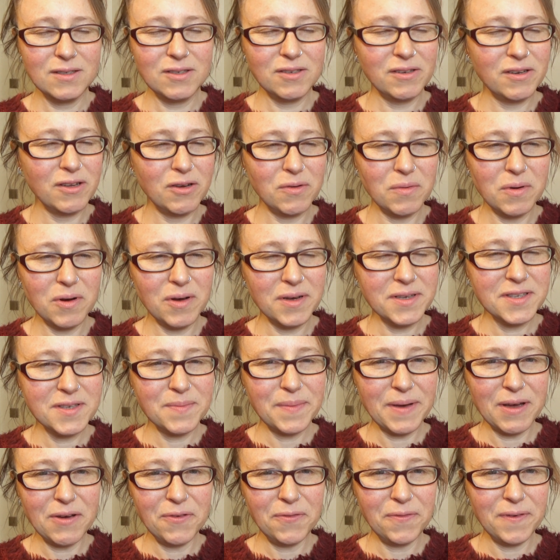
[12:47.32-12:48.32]
Do you know what, it's
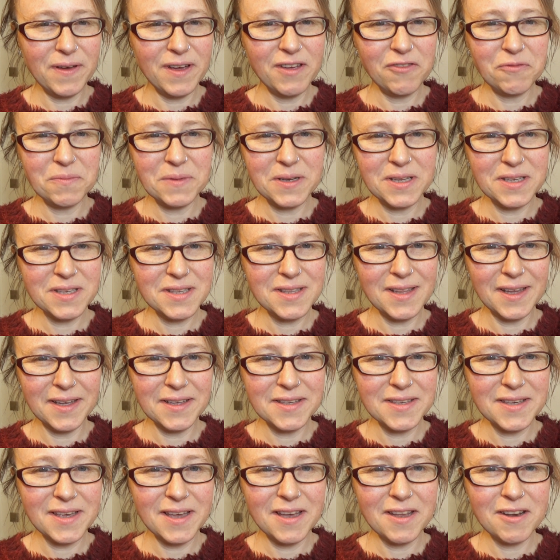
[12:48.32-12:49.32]
about five minutes
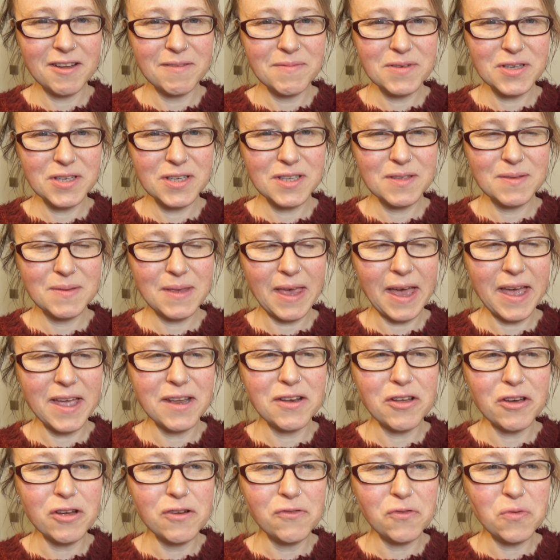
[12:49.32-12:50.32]
later and I'm just
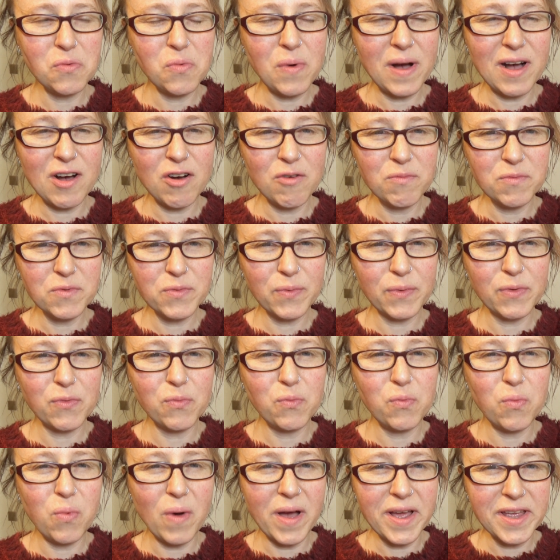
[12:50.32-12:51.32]
getting overwhelmed
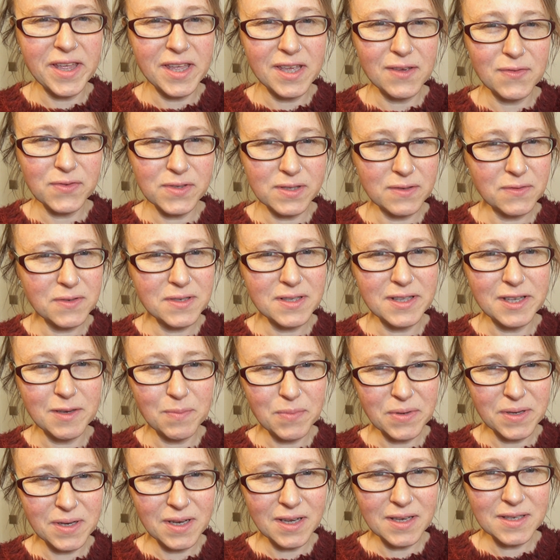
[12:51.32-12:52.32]
with waves of
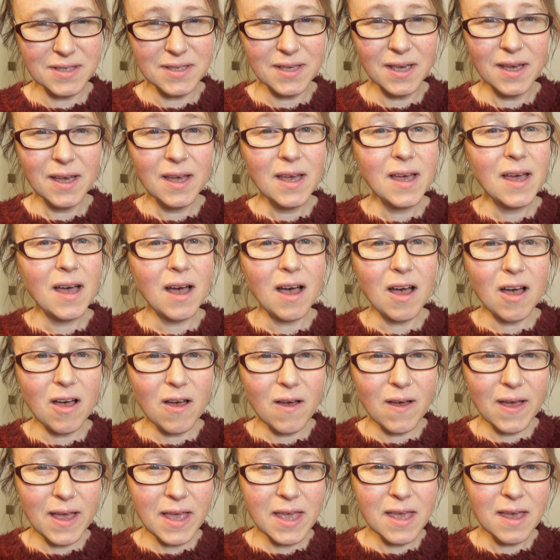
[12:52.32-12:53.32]
sleepiness.
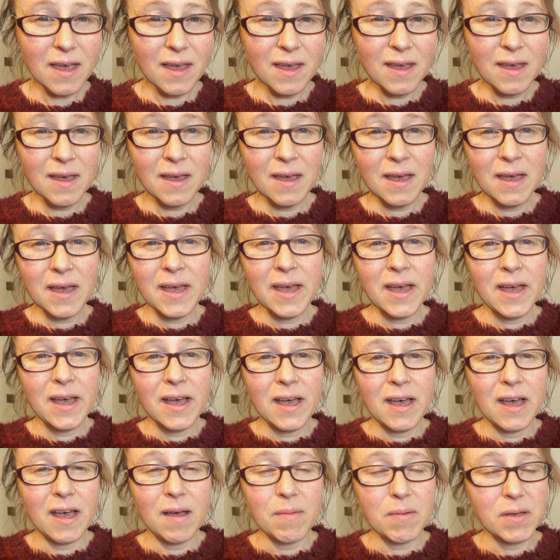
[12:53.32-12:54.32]
I
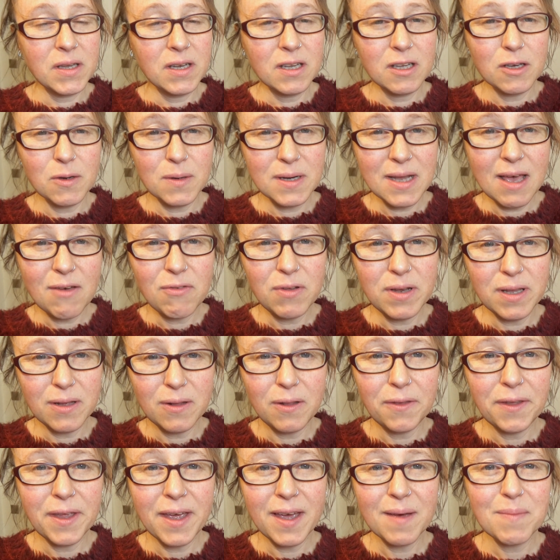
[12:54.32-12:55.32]
am going to go and have a
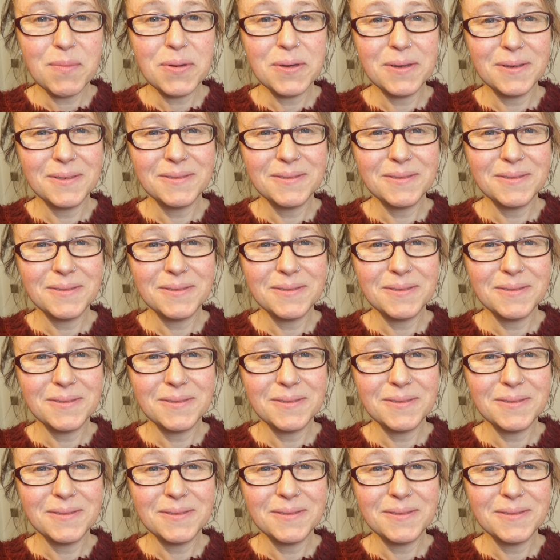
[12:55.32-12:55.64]
little nap.